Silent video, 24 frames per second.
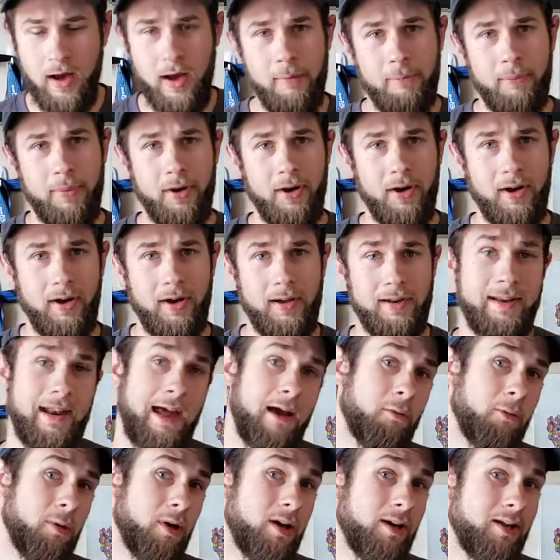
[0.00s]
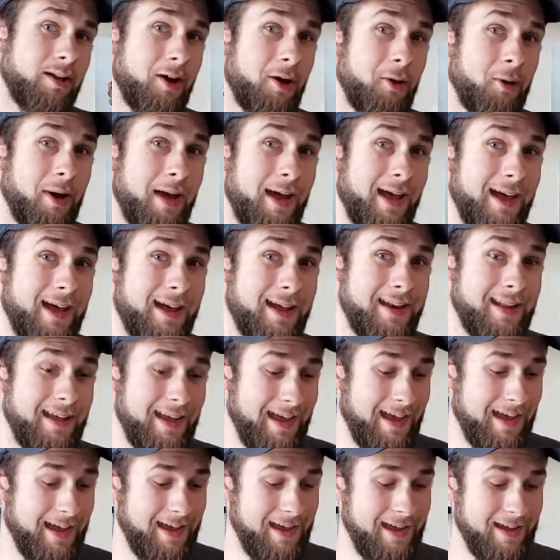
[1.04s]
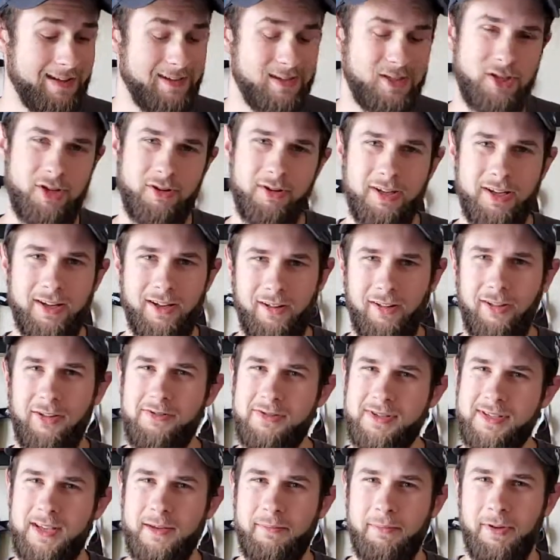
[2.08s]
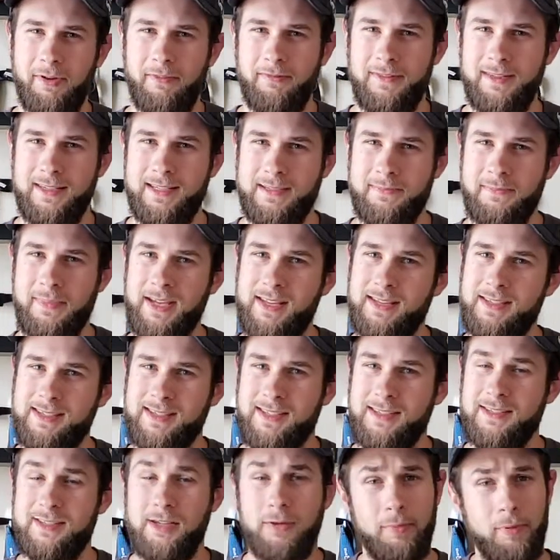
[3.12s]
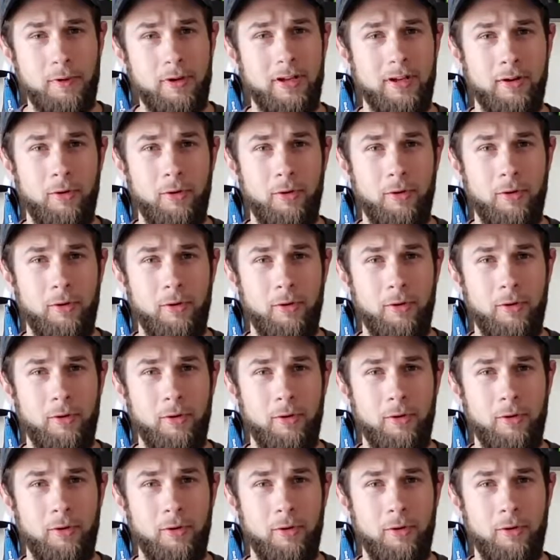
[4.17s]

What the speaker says: But now we're going to go ahead and show you a close-up of these pins, because they're pretty